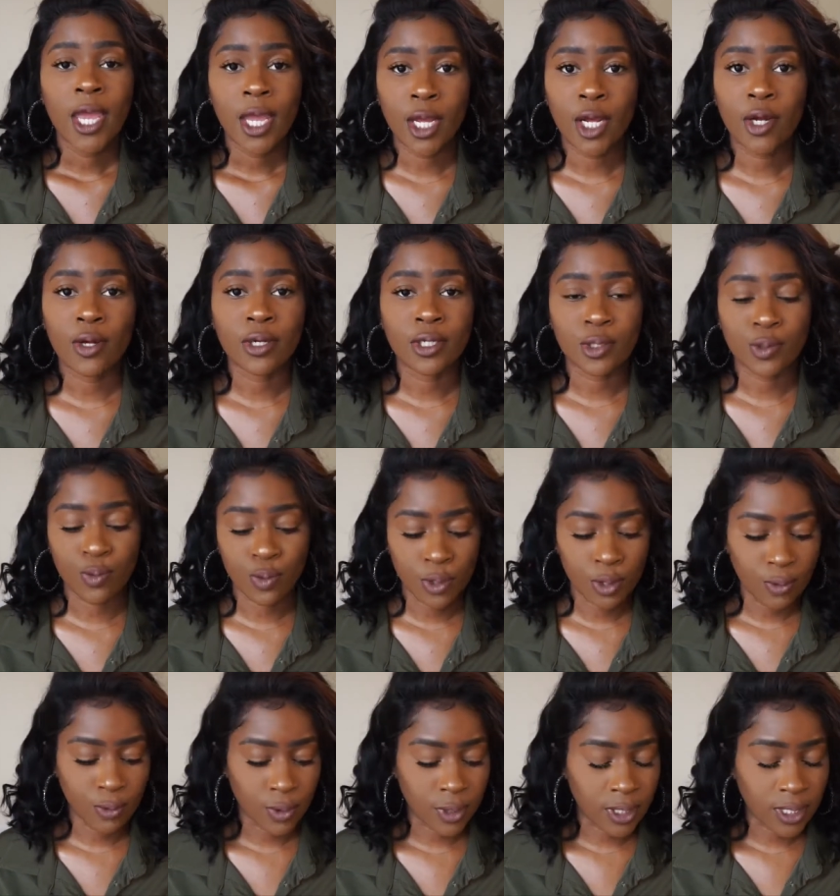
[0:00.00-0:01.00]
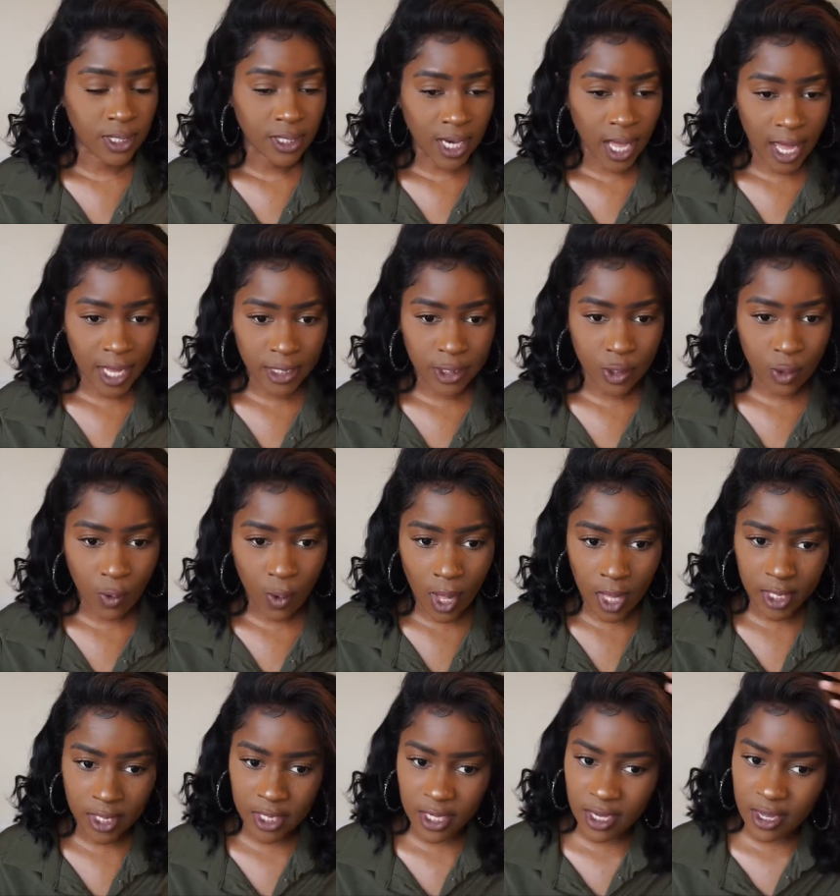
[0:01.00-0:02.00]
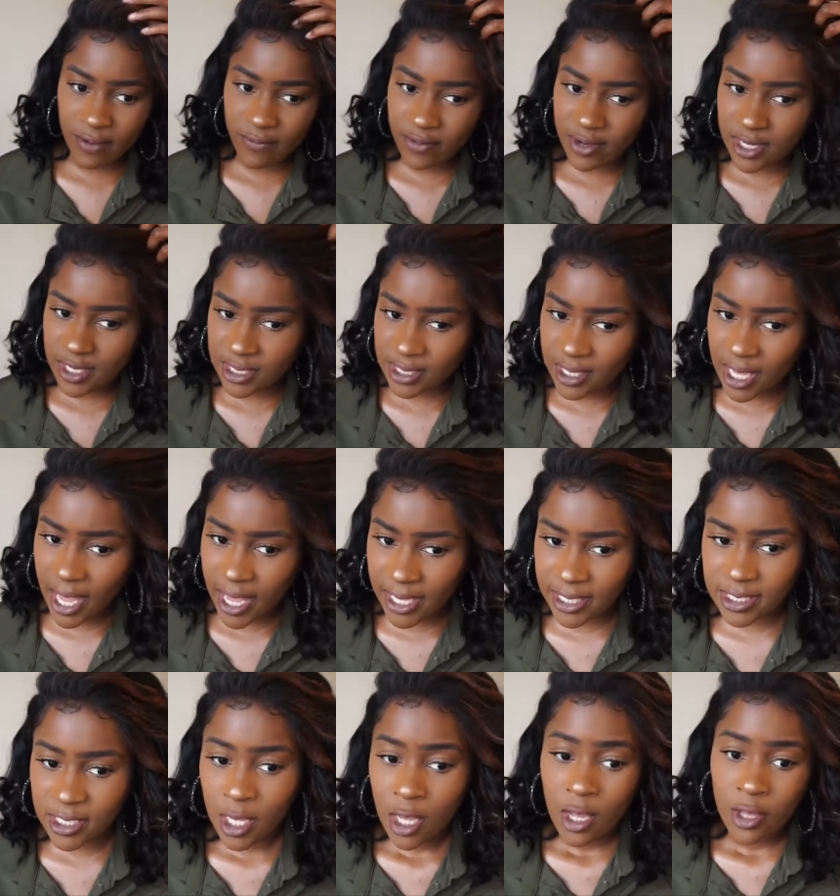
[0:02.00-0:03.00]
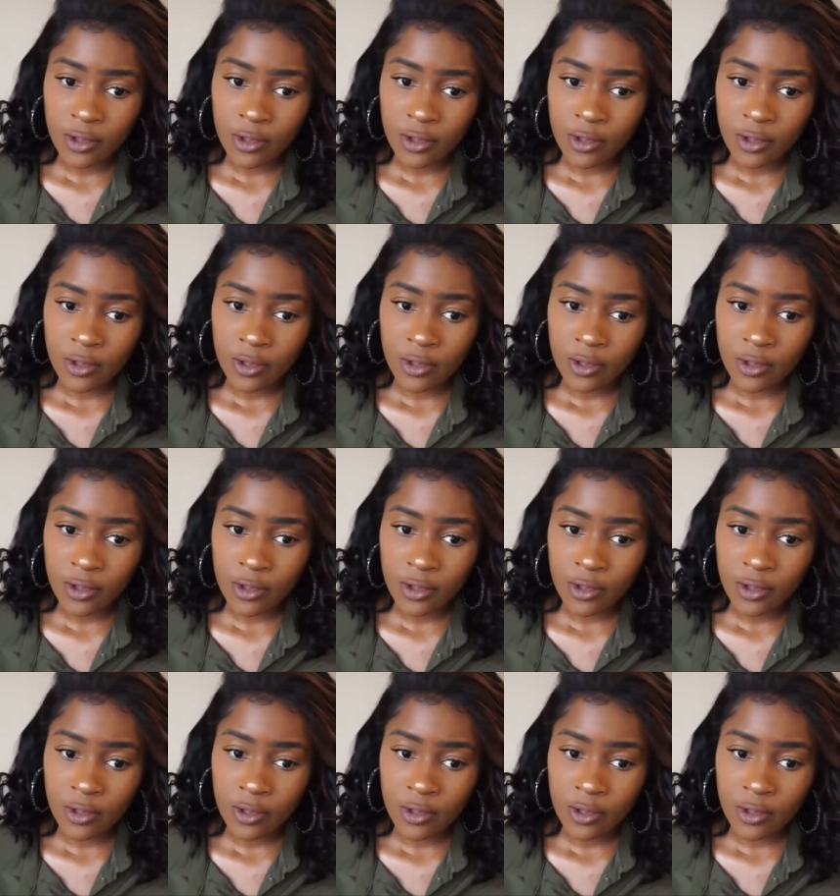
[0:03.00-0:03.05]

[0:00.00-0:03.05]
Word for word: hair is really nice. The quality of it is nice.